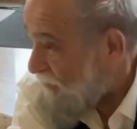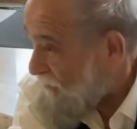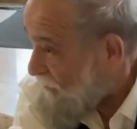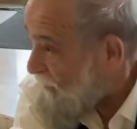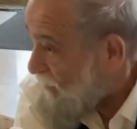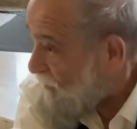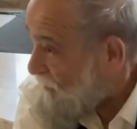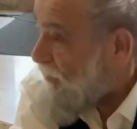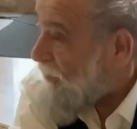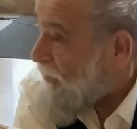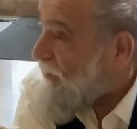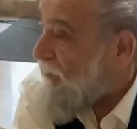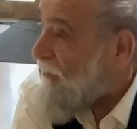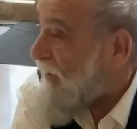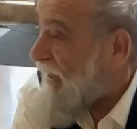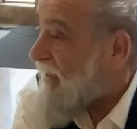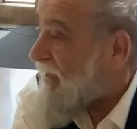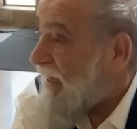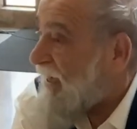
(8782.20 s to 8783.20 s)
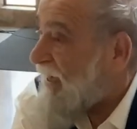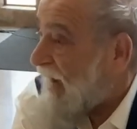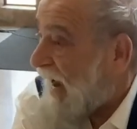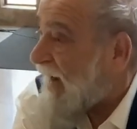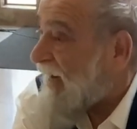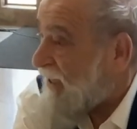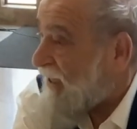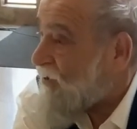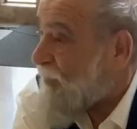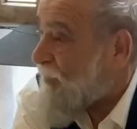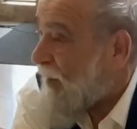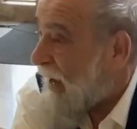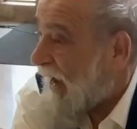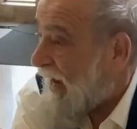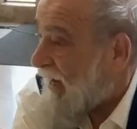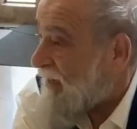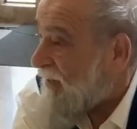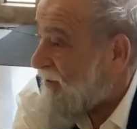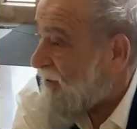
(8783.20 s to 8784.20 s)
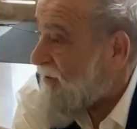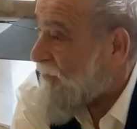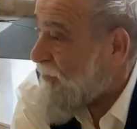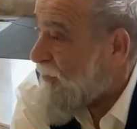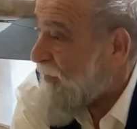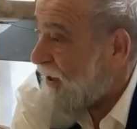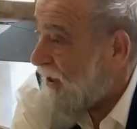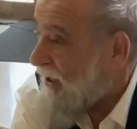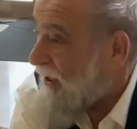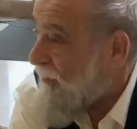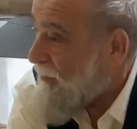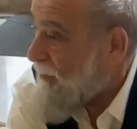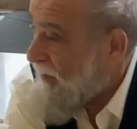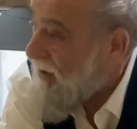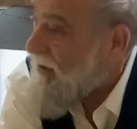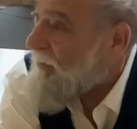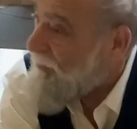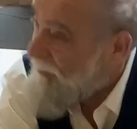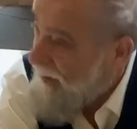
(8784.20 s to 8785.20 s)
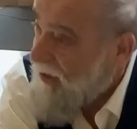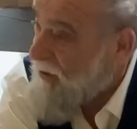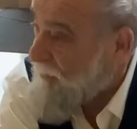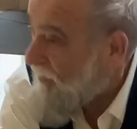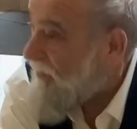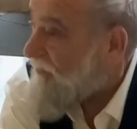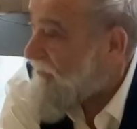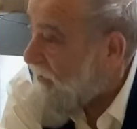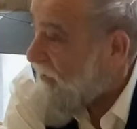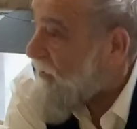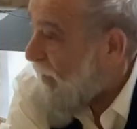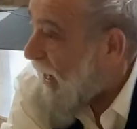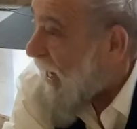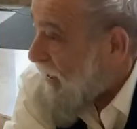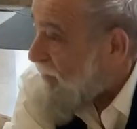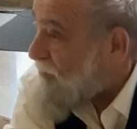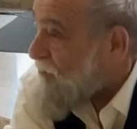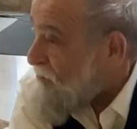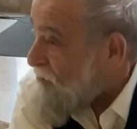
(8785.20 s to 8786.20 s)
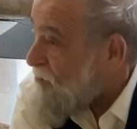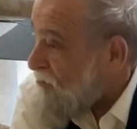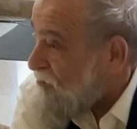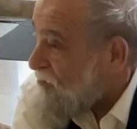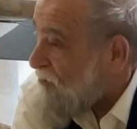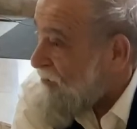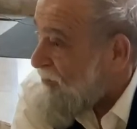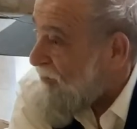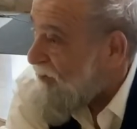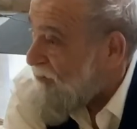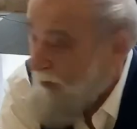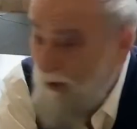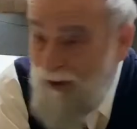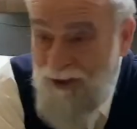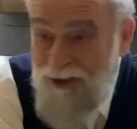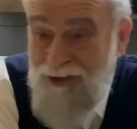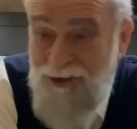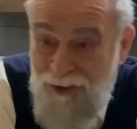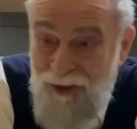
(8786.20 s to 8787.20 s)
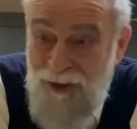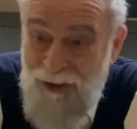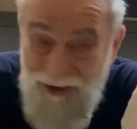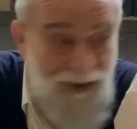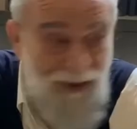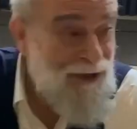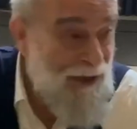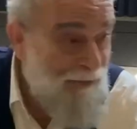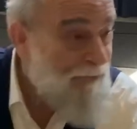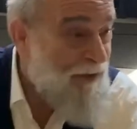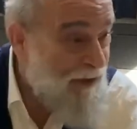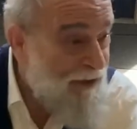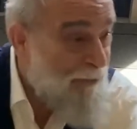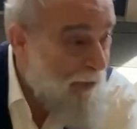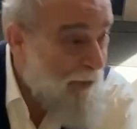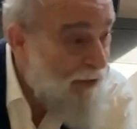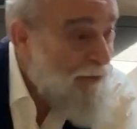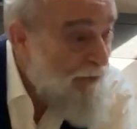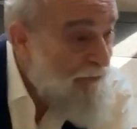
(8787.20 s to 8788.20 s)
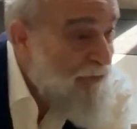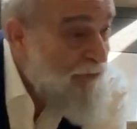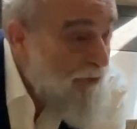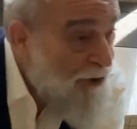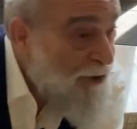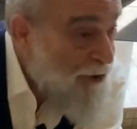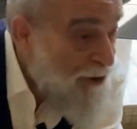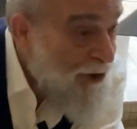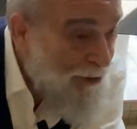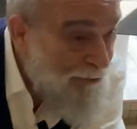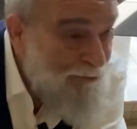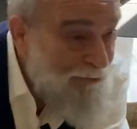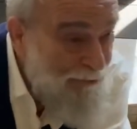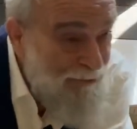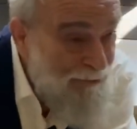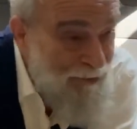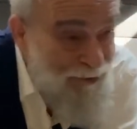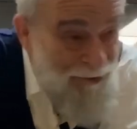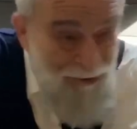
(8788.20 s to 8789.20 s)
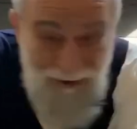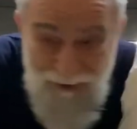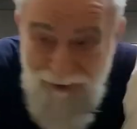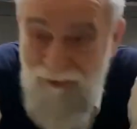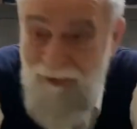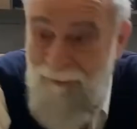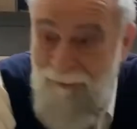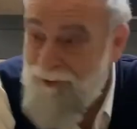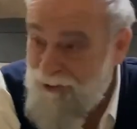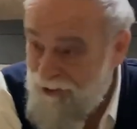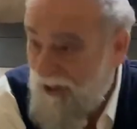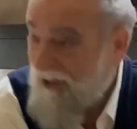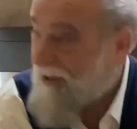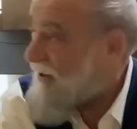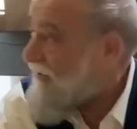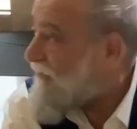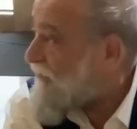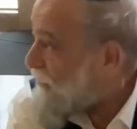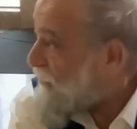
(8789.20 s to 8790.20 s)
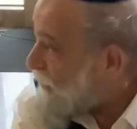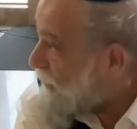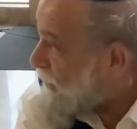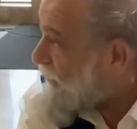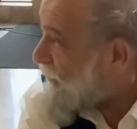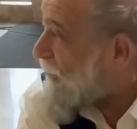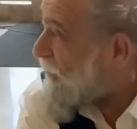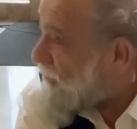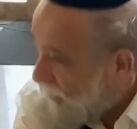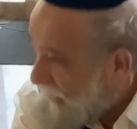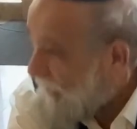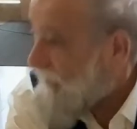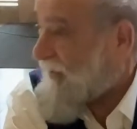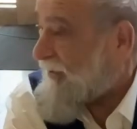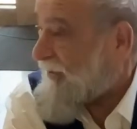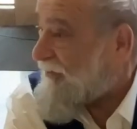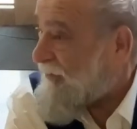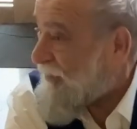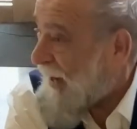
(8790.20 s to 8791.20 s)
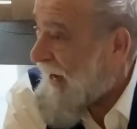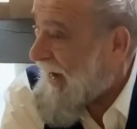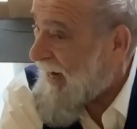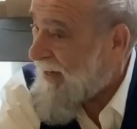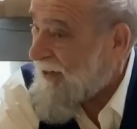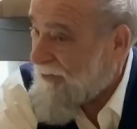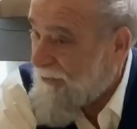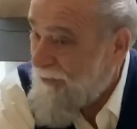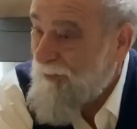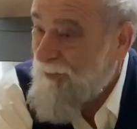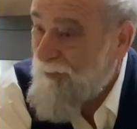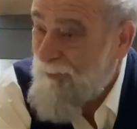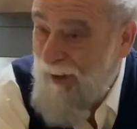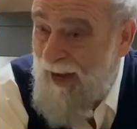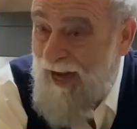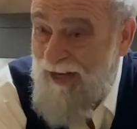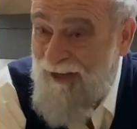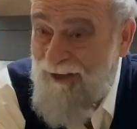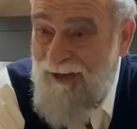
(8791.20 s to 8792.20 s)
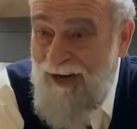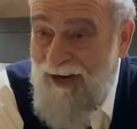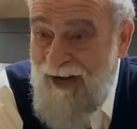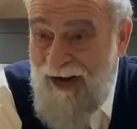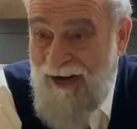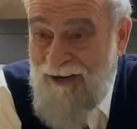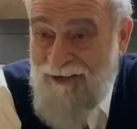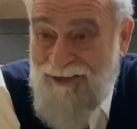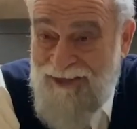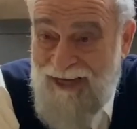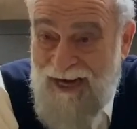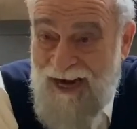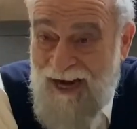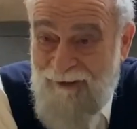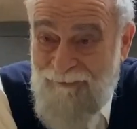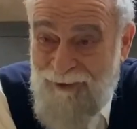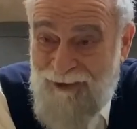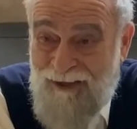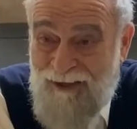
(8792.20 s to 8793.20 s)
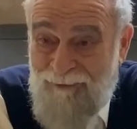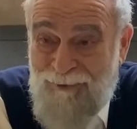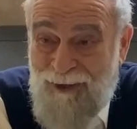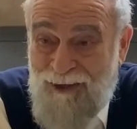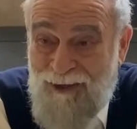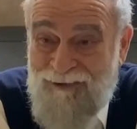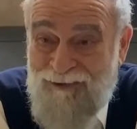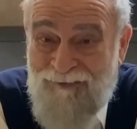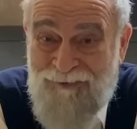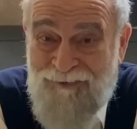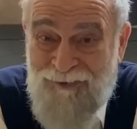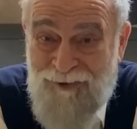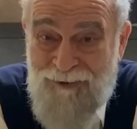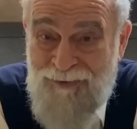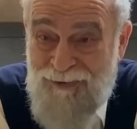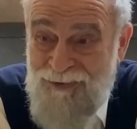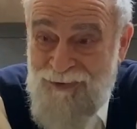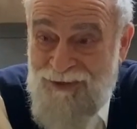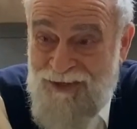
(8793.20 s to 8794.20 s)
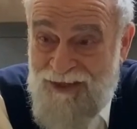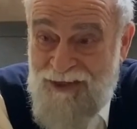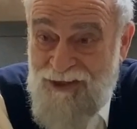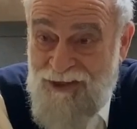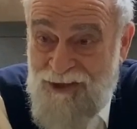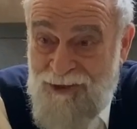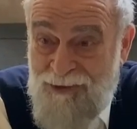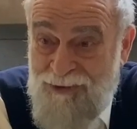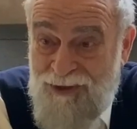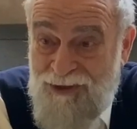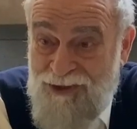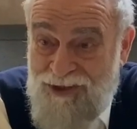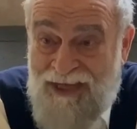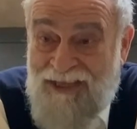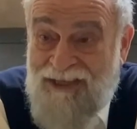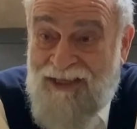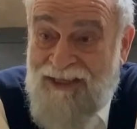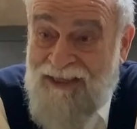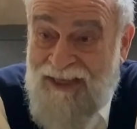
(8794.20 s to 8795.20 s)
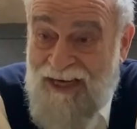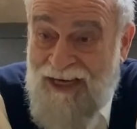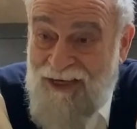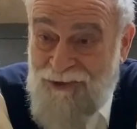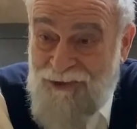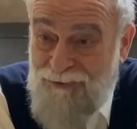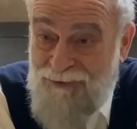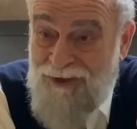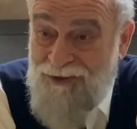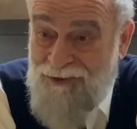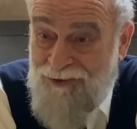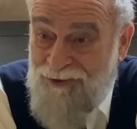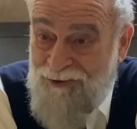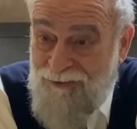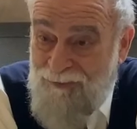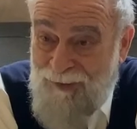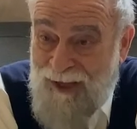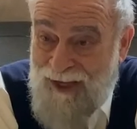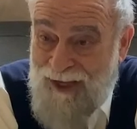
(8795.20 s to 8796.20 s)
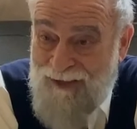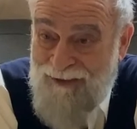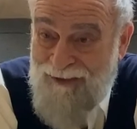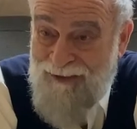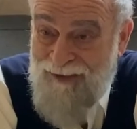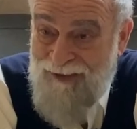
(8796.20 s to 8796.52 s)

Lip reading: when I say God is bad to me, it means he makes me feel bad. What is good? Something that makes me feel good. There's no objective good or objective bad. Good and bad are relative terms to things to sensitize you in a certain way.